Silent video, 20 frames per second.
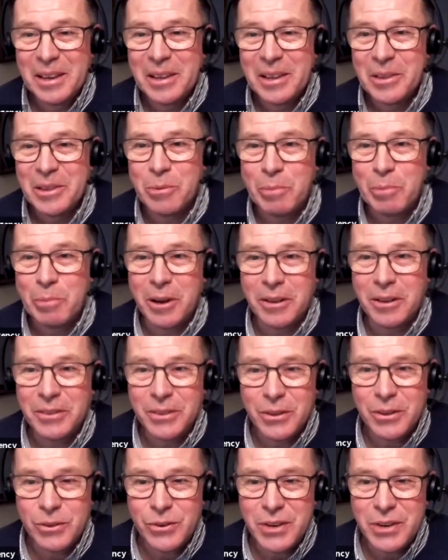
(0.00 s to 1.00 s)
to plant
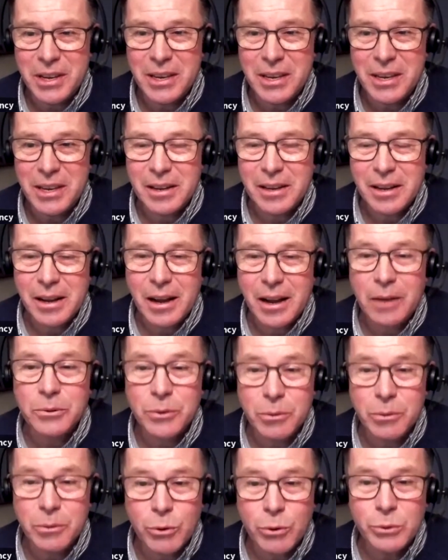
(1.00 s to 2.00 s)
the tree, how
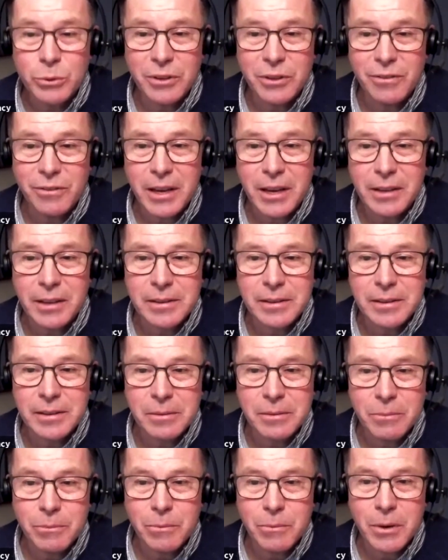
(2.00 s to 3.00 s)
to motivate,
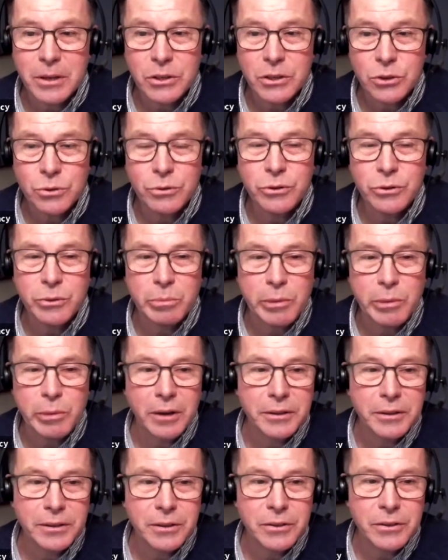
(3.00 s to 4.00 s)
why should you
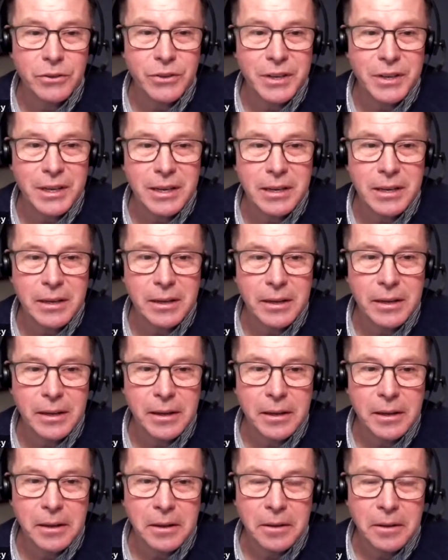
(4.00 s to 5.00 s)
plant the tree?
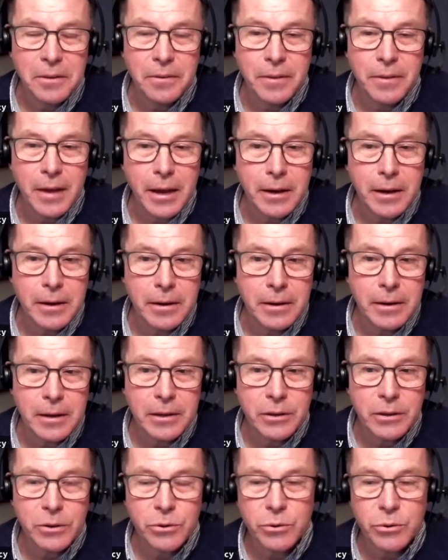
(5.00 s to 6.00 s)
Then
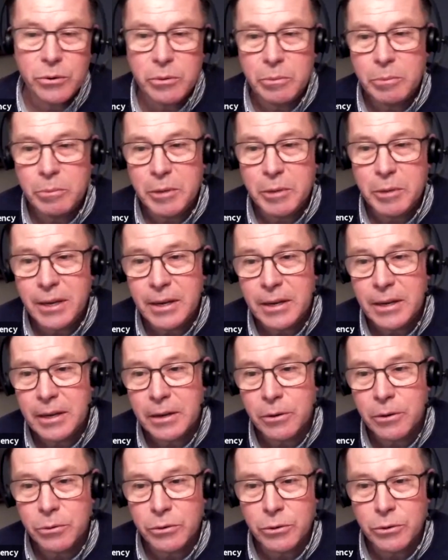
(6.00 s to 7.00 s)
it
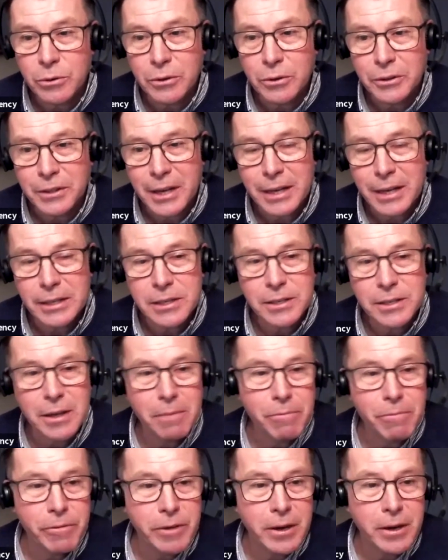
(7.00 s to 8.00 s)
could contain
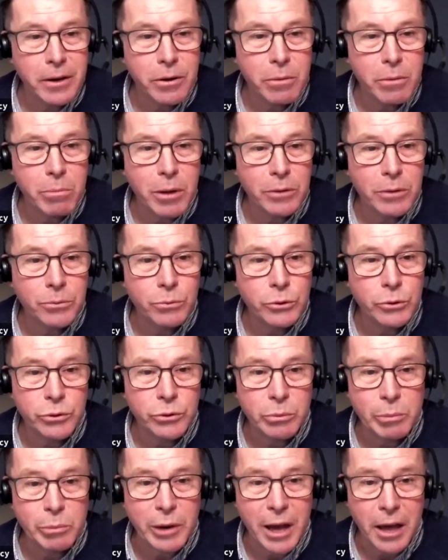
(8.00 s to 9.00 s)
something about what
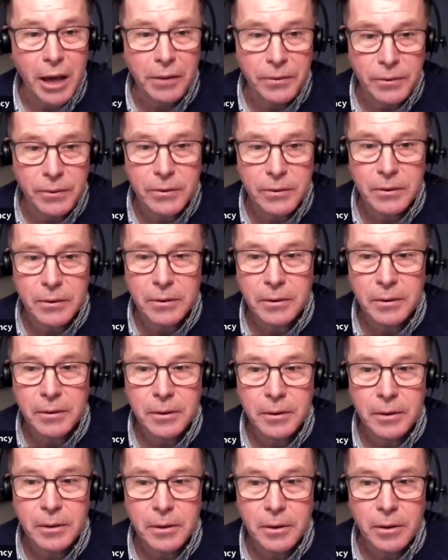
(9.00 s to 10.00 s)
to plant,
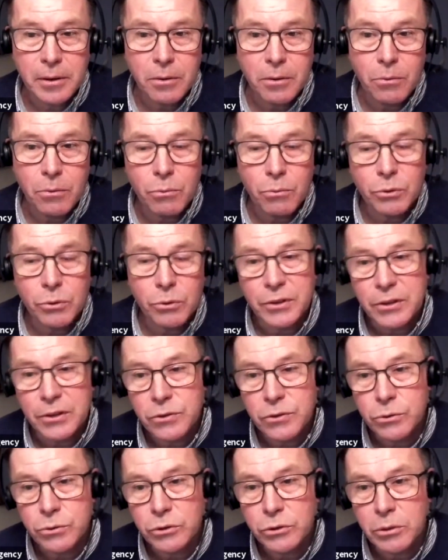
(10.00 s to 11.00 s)
what is
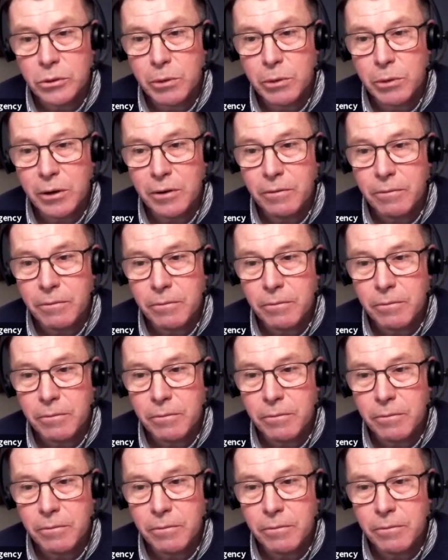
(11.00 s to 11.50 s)
suitable